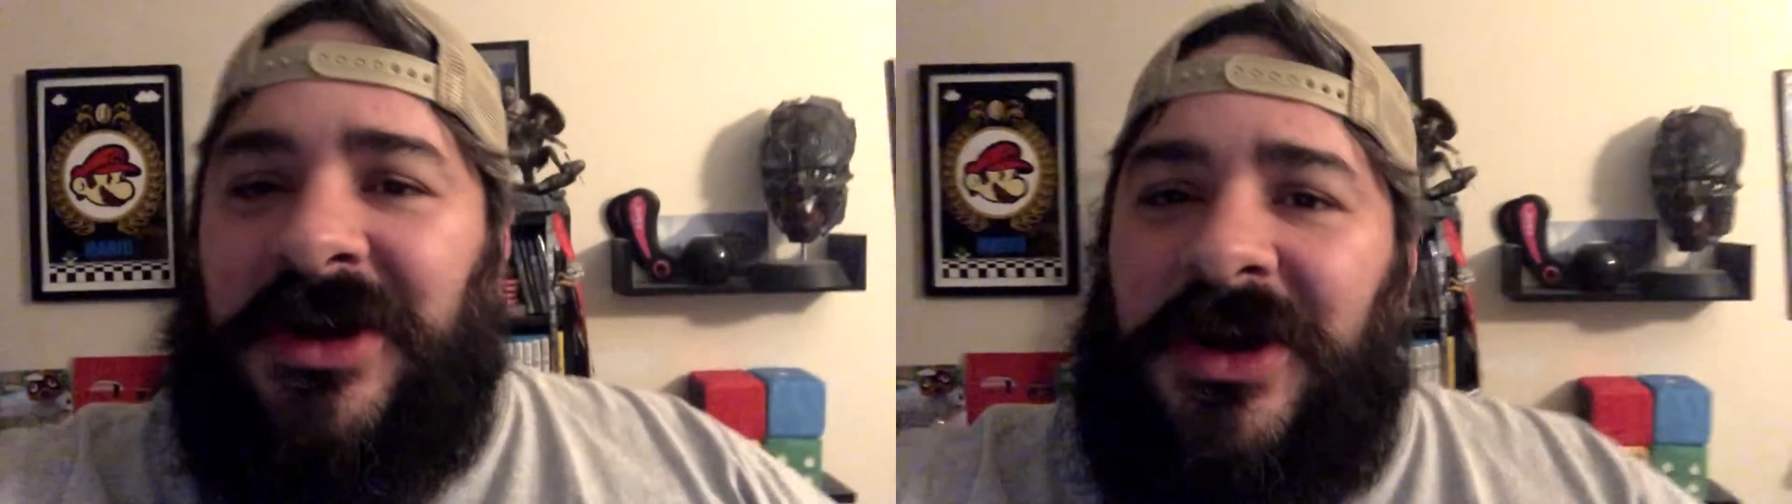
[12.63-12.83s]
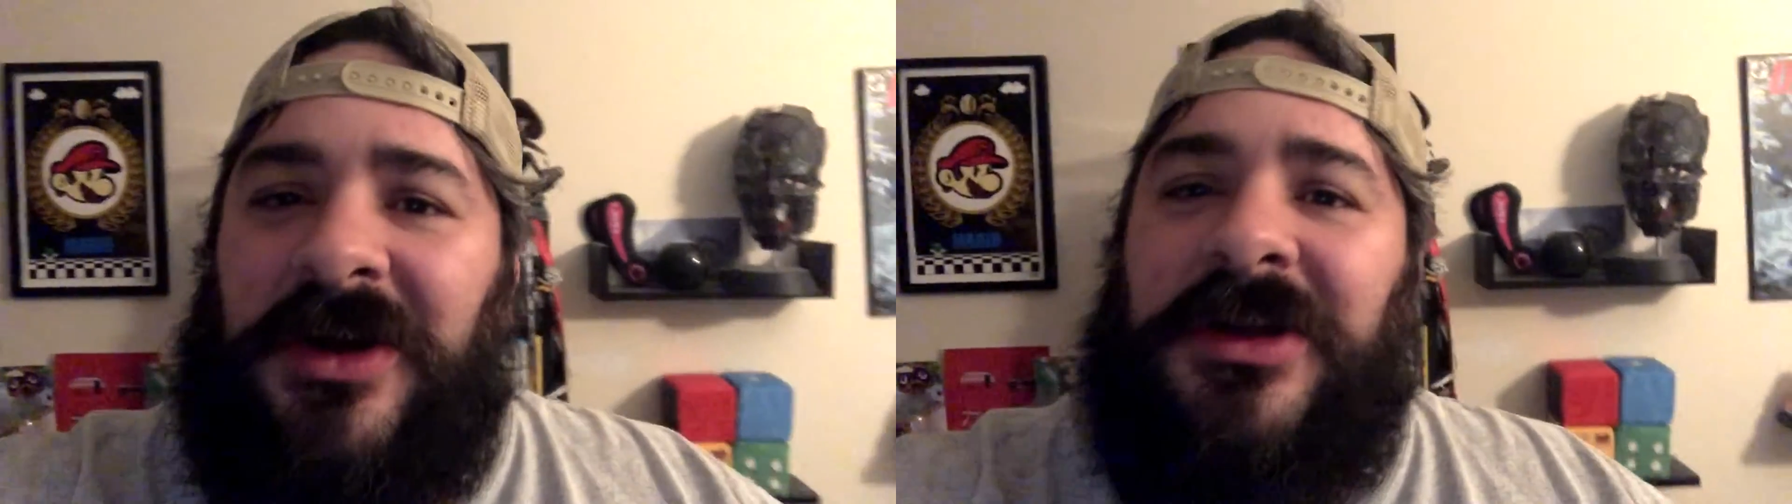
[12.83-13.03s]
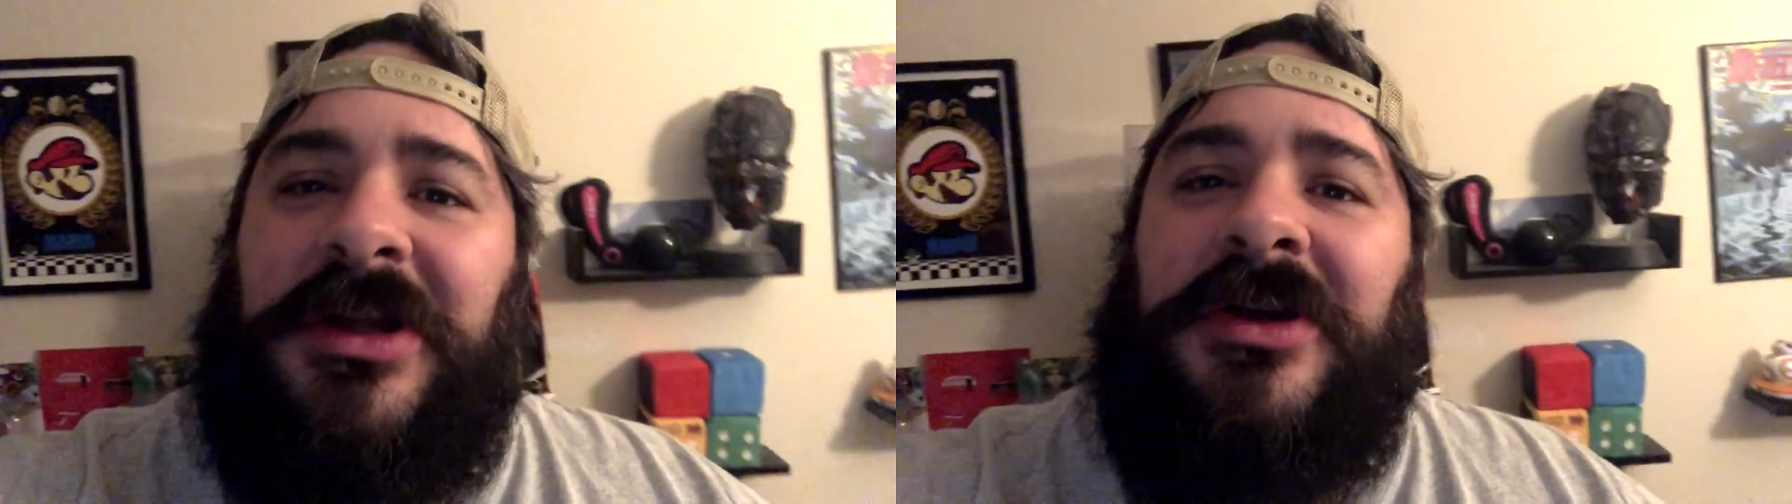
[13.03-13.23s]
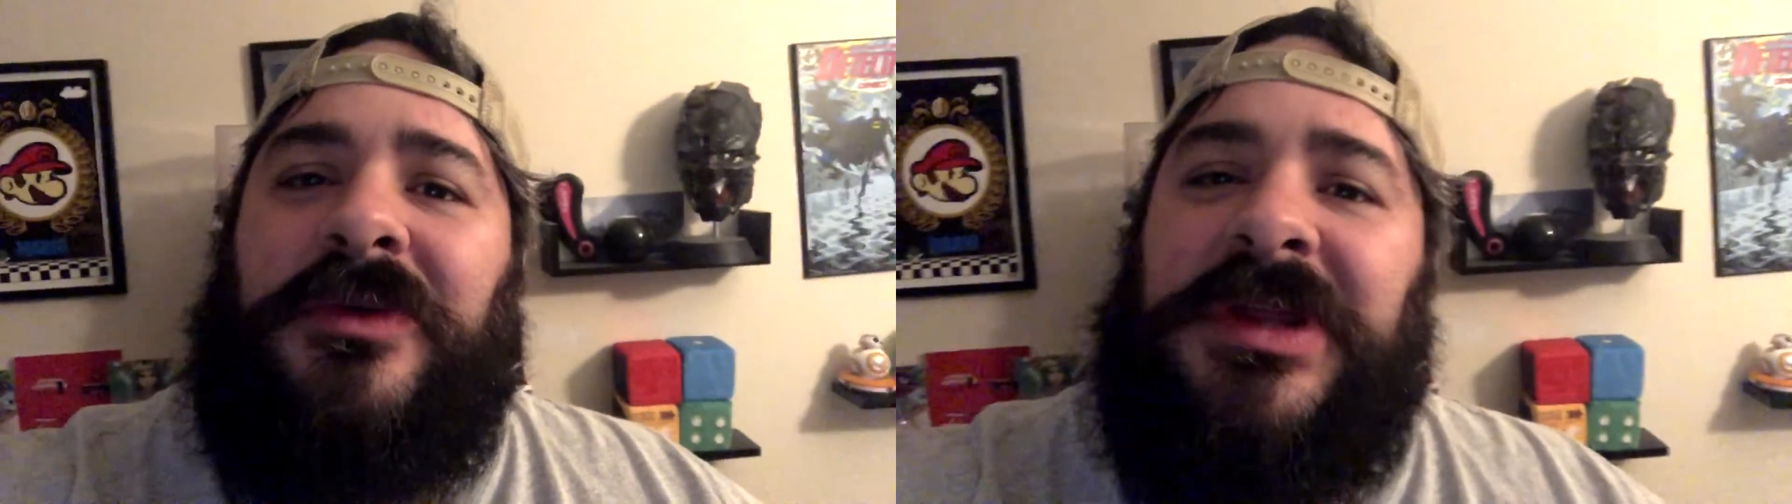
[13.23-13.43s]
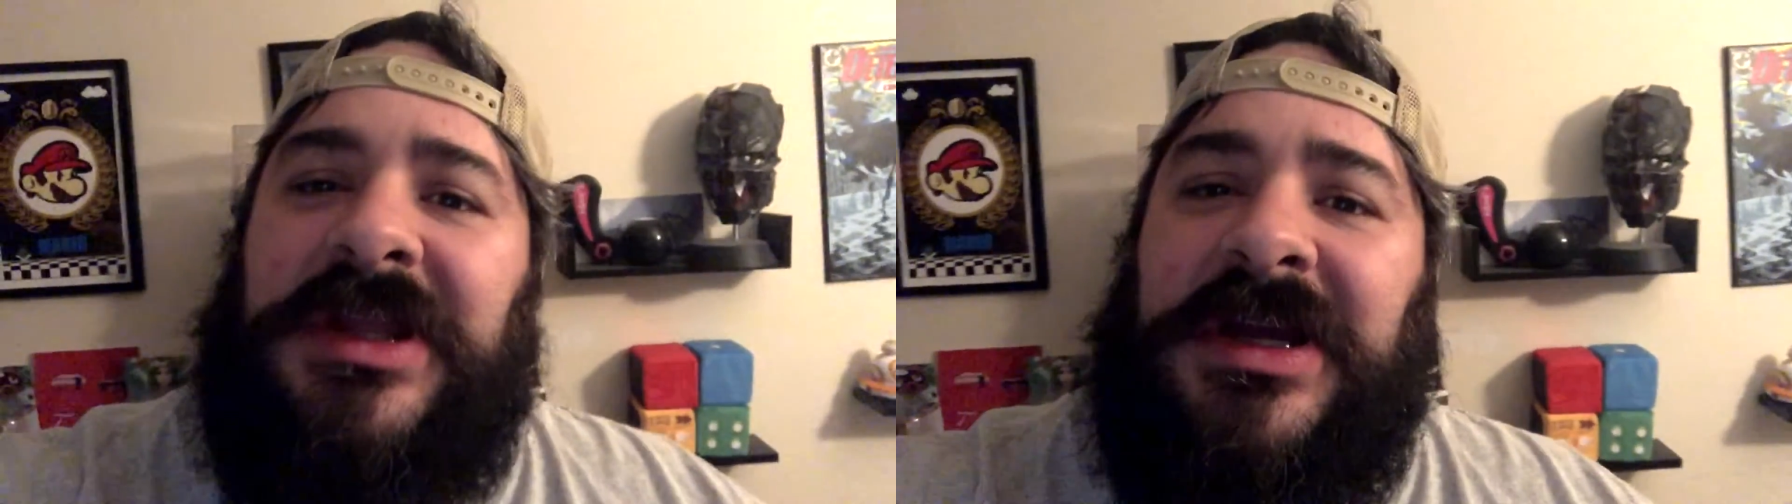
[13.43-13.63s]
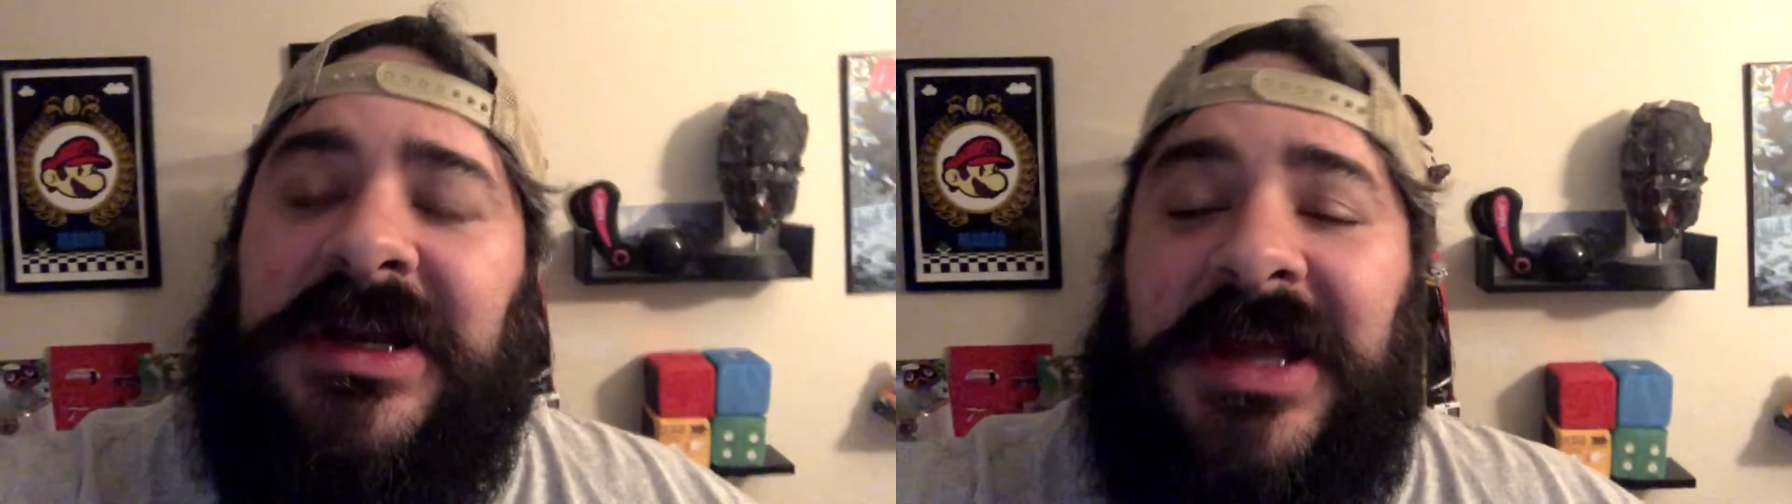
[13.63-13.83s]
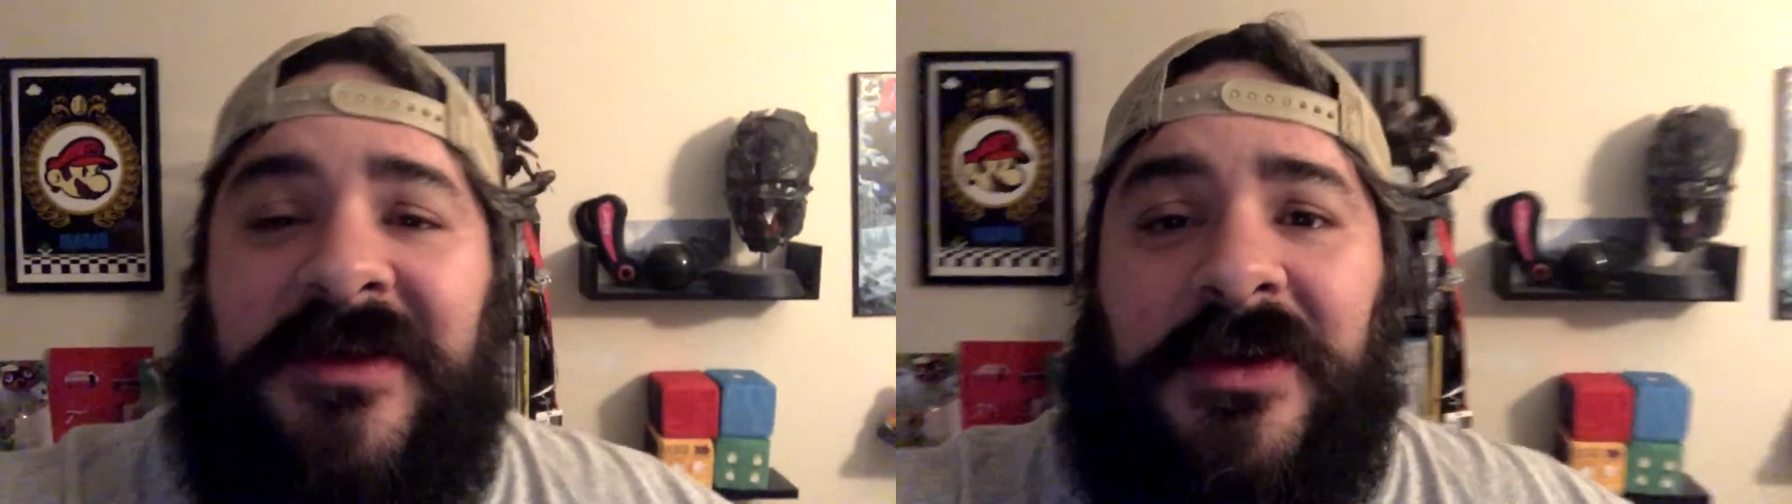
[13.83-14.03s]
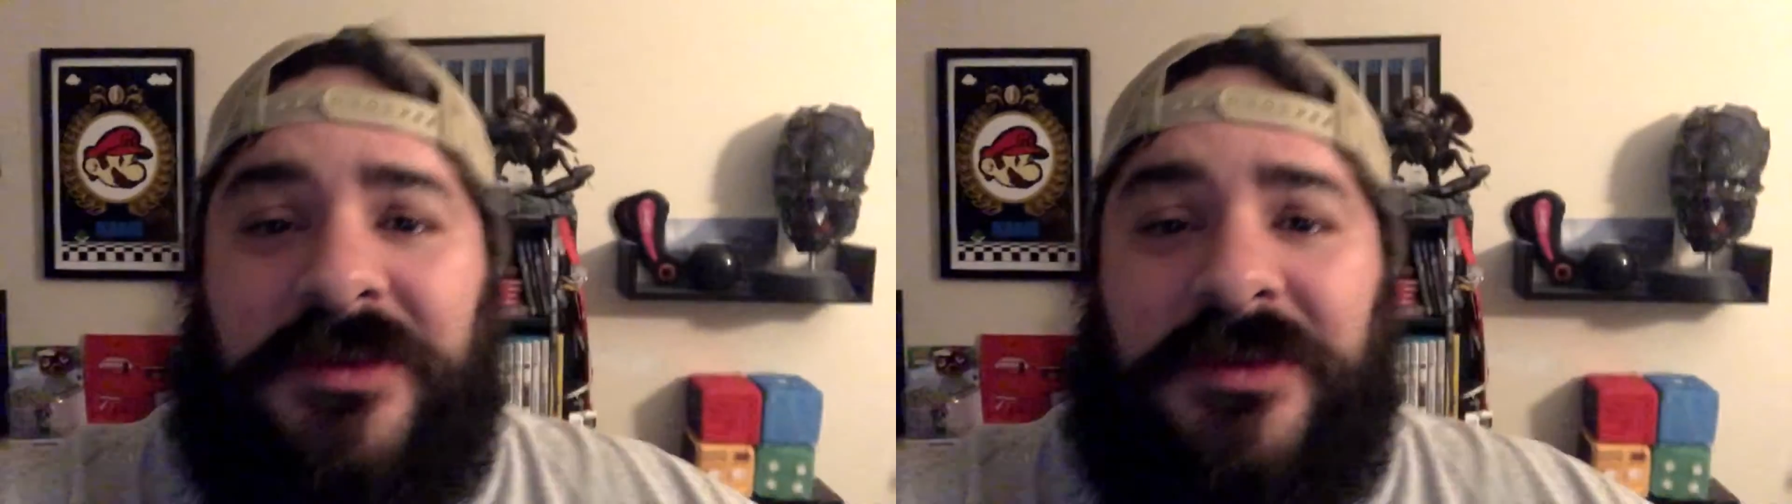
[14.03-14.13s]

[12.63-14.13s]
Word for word: earlier with Nick and David,